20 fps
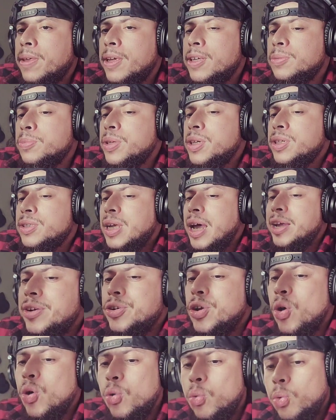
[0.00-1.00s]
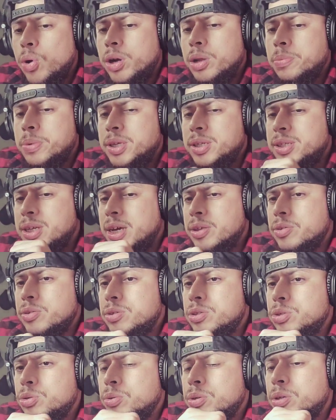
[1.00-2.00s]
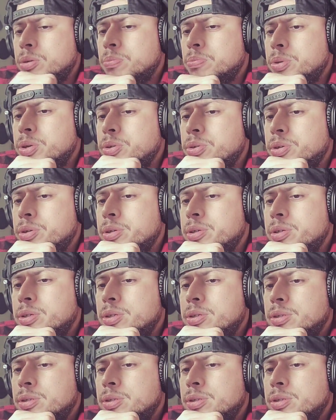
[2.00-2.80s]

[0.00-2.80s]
is because I don't want to be tethered to a computer.